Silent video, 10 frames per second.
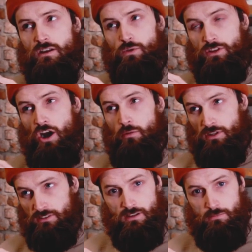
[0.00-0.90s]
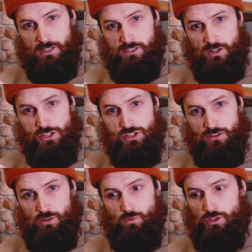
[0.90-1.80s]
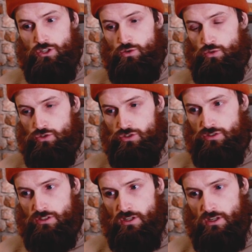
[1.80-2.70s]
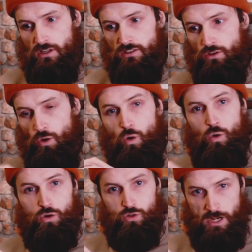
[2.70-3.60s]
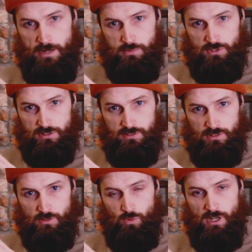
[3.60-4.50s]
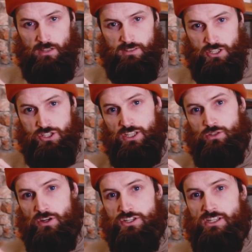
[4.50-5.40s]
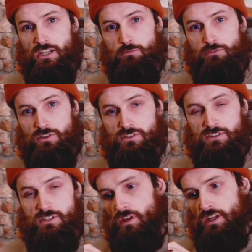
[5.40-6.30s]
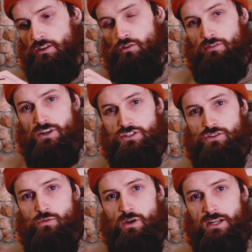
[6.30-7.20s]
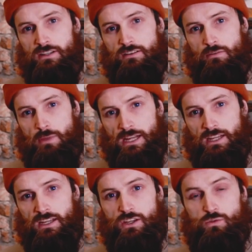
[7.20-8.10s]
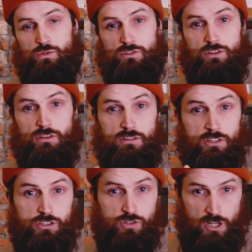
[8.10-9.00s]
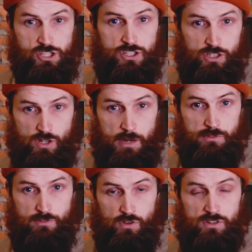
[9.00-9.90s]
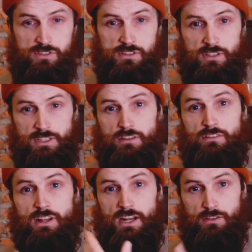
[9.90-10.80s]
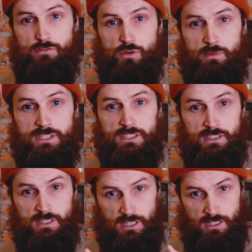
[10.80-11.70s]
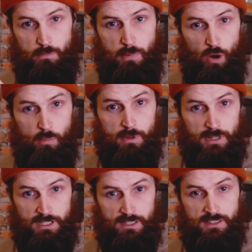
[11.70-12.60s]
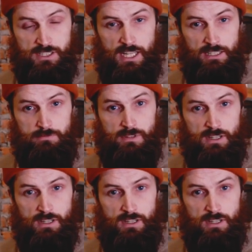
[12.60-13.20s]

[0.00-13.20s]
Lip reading: With carbonic maceration you would use the whole grapes without actually crushing them first. In conventional wine making you would crush the grapes first and then let it ferment in the pulp and in the skin.